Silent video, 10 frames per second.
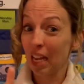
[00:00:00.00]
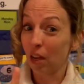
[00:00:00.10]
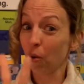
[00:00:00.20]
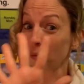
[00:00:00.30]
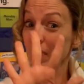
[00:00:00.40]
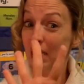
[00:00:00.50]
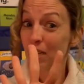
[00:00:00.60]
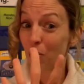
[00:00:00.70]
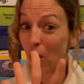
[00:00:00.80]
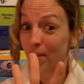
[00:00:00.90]
I only
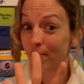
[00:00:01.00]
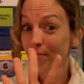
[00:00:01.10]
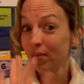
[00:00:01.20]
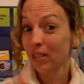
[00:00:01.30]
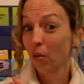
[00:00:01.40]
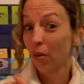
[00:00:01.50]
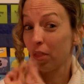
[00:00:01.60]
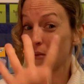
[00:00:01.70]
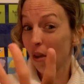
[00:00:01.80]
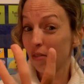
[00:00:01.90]
need one. So
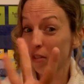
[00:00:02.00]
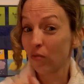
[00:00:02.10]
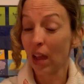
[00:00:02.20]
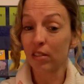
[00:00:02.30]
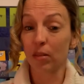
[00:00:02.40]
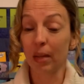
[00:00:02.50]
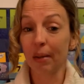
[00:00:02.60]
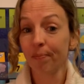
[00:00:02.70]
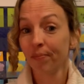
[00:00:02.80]
throw out those 5s with me.